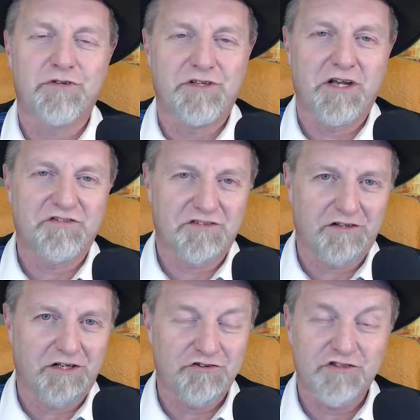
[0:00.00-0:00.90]

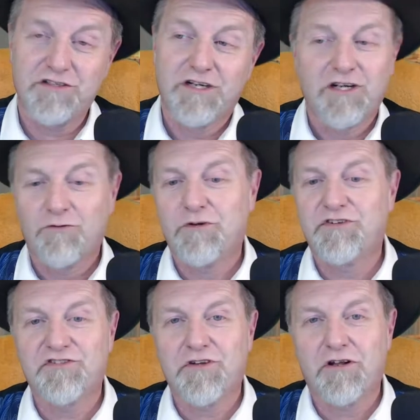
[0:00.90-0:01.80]
Predestination,
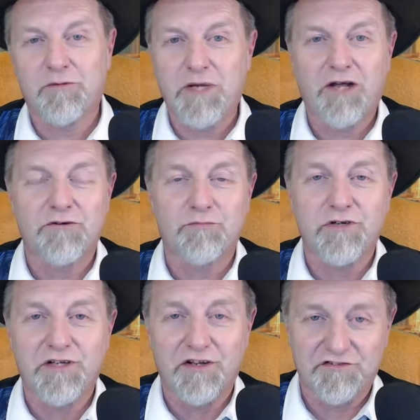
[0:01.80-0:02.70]
which is all about a
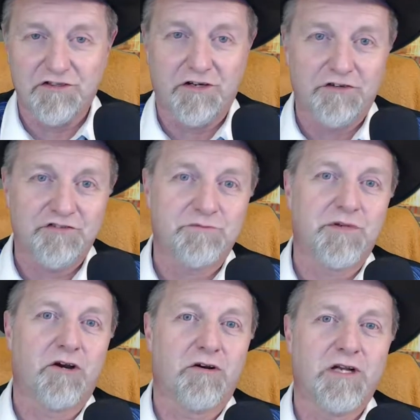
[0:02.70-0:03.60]
predestination
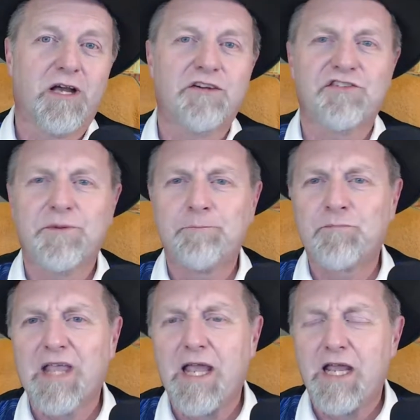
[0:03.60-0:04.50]
paradox.
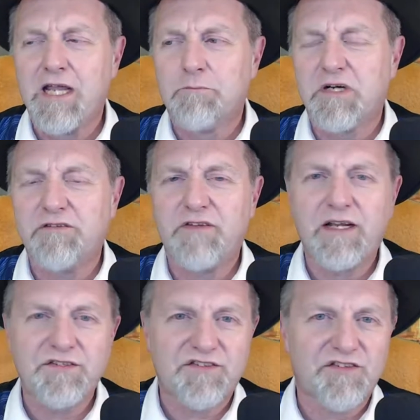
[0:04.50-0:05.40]
But
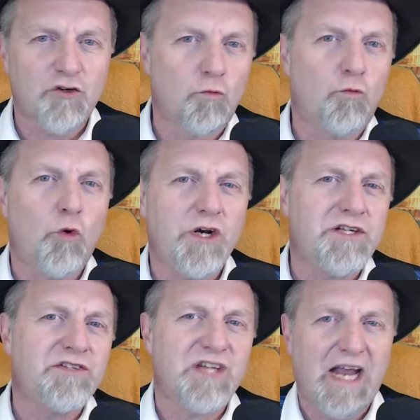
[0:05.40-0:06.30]
events
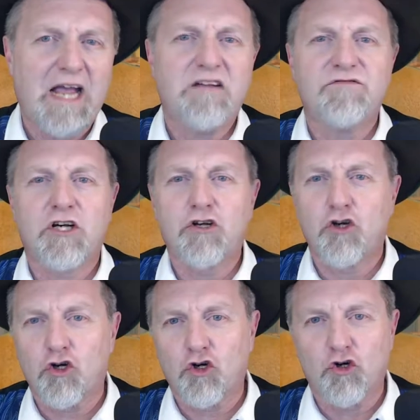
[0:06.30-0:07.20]
wouldn't have
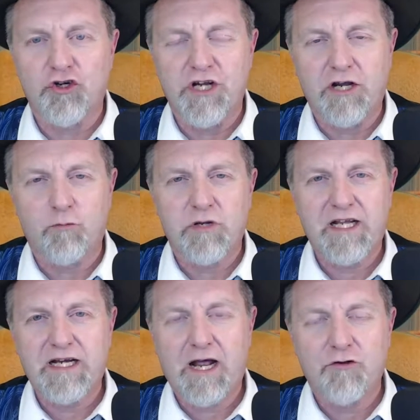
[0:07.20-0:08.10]
occurred or
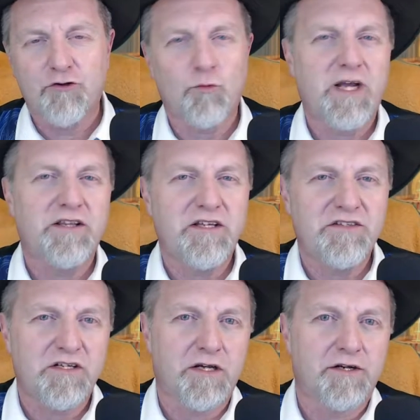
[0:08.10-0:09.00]
played out the way they
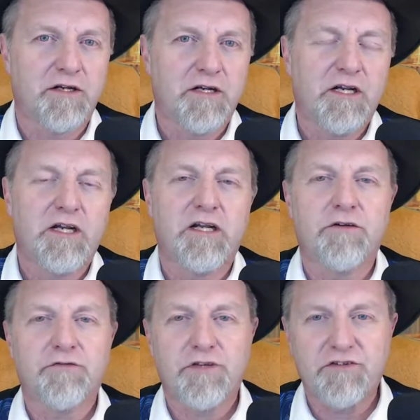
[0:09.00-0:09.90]
did
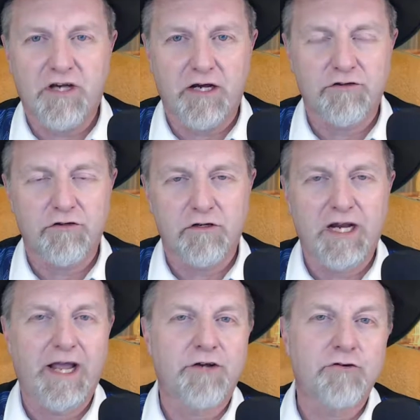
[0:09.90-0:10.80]
if the doctor
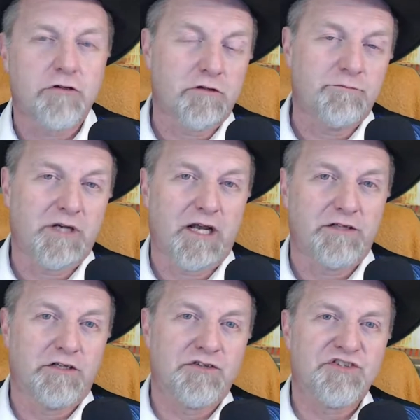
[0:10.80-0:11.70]
and her
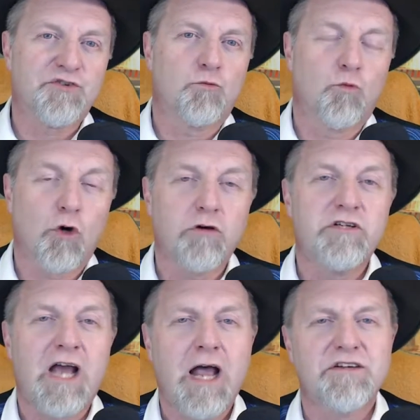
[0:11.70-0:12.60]
companions were
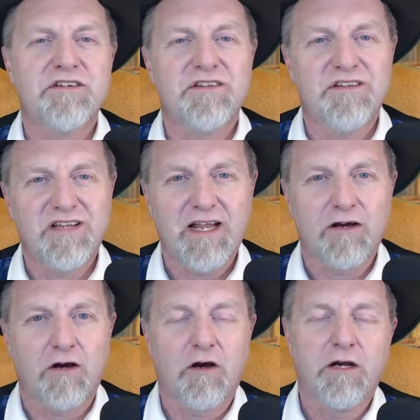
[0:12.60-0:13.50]
not
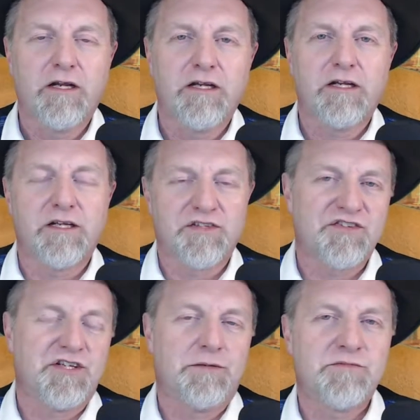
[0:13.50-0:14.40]
there. It
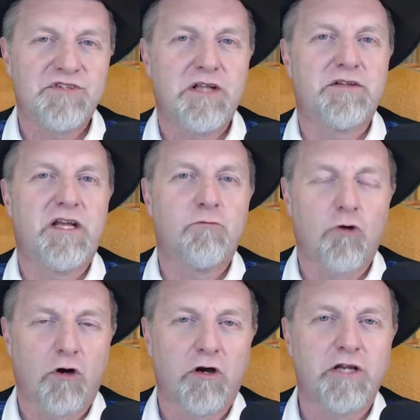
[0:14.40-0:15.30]
seems that they
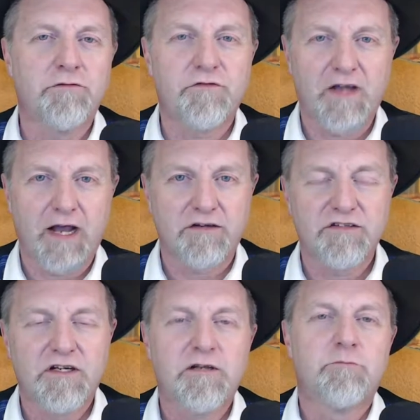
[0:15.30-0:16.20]
were, in
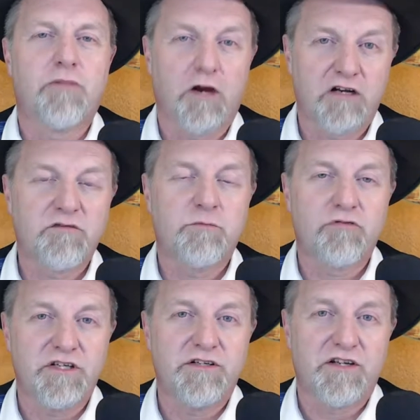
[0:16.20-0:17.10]
fact, part of a
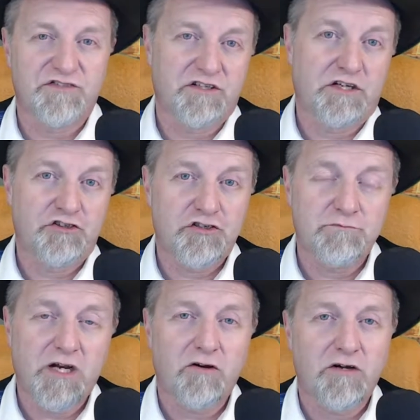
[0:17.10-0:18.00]

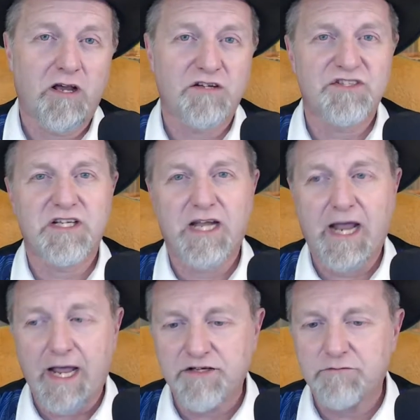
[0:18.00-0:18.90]
predestination paradox. They
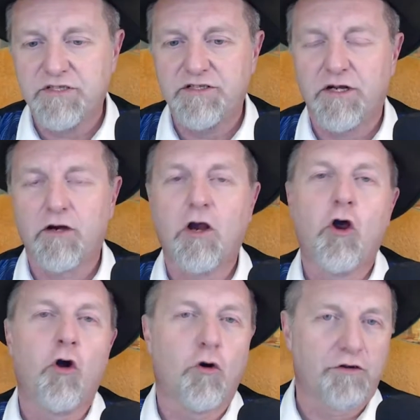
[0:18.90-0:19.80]
had to be there
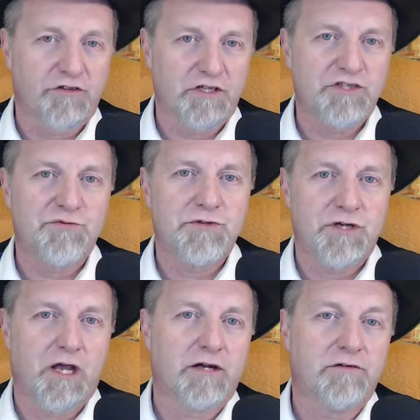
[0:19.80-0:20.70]
or things would
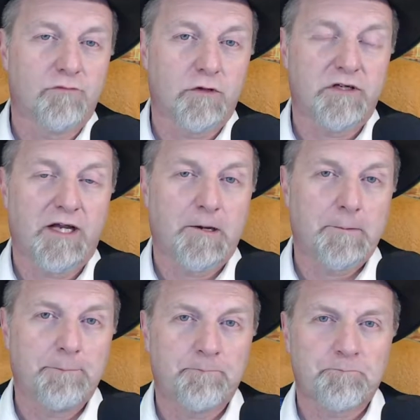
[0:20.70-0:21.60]
not have worked
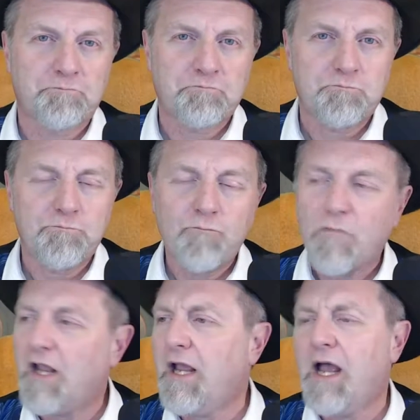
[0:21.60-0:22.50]
out.
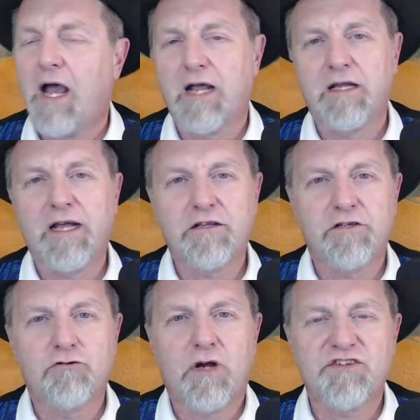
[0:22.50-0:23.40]
I like
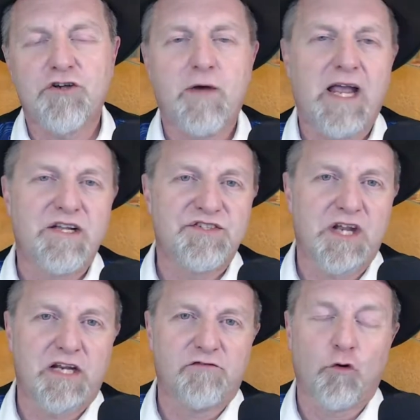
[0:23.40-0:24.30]
that Cresco has
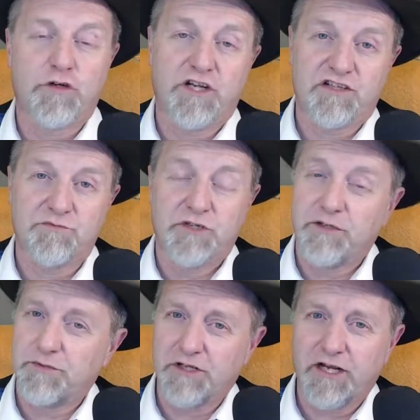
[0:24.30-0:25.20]
a vortex
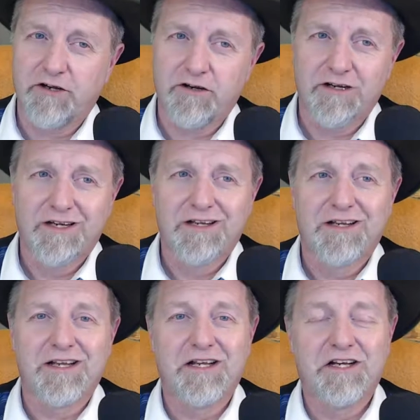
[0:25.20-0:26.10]
manipulator.
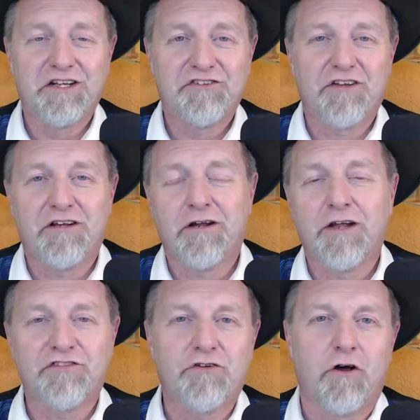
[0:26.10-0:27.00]
It is a
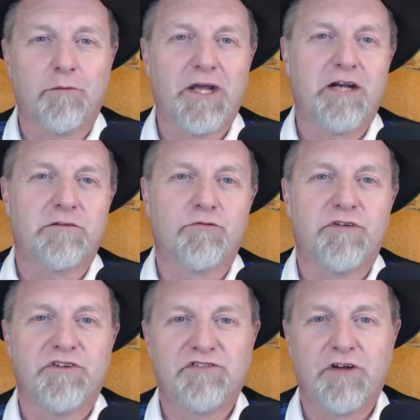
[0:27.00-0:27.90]
nice callback to
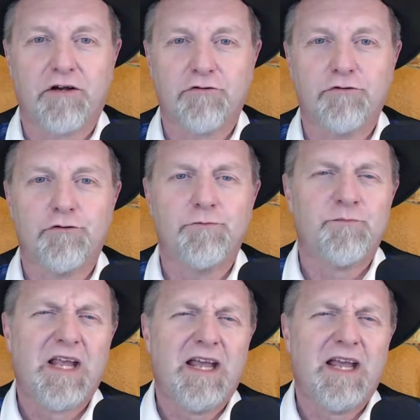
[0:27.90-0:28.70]
previous Doctor Who.